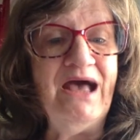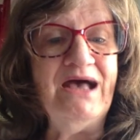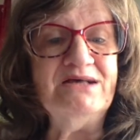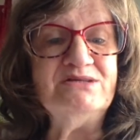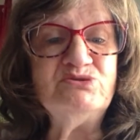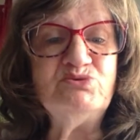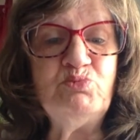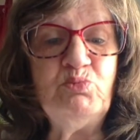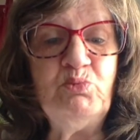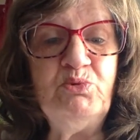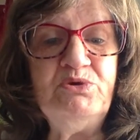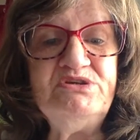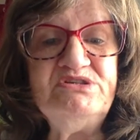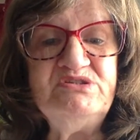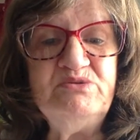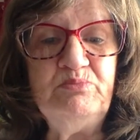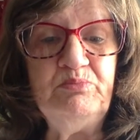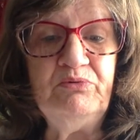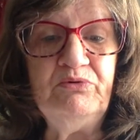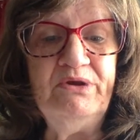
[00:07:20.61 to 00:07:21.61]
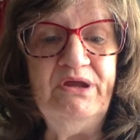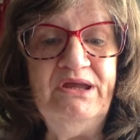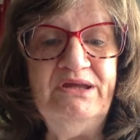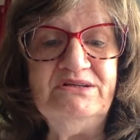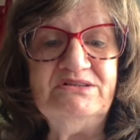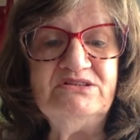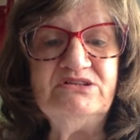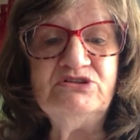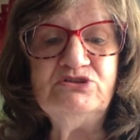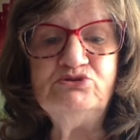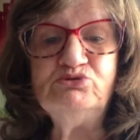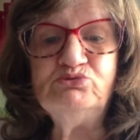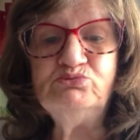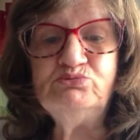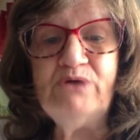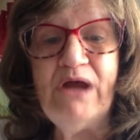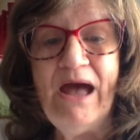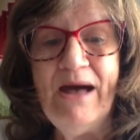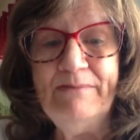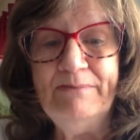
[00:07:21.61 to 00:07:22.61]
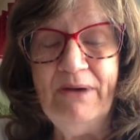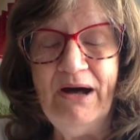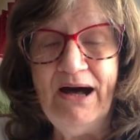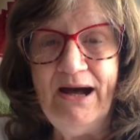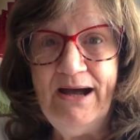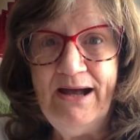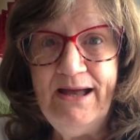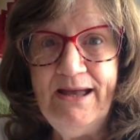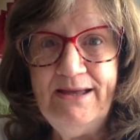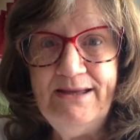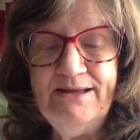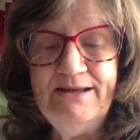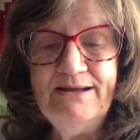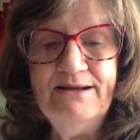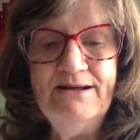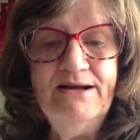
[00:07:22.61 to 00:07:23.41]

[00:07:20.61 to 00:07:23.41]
as whispering to the rabbi